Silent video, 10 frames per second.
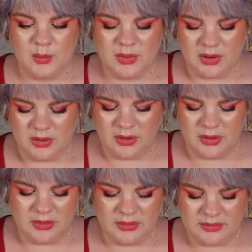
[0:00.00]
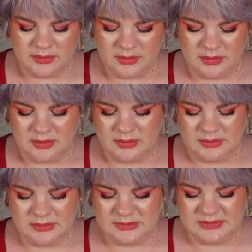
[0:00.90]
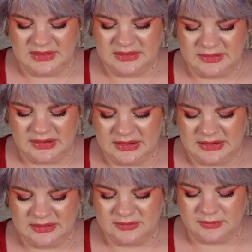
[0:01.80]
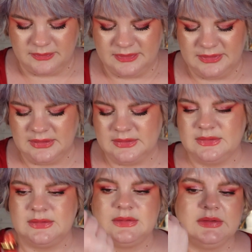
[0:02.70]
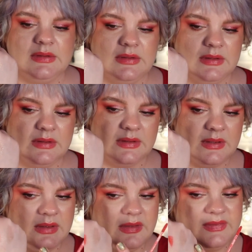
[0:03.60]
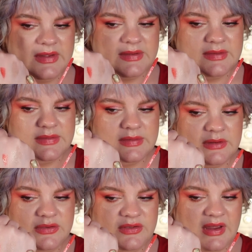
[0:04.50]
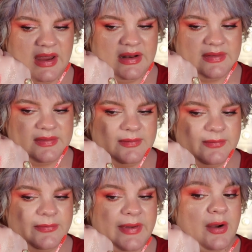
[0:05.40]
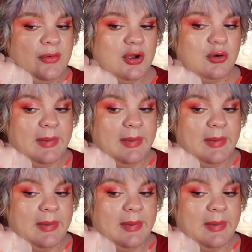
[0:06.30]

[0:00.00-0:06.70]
we are seeing the light of this. This is the shade. It's very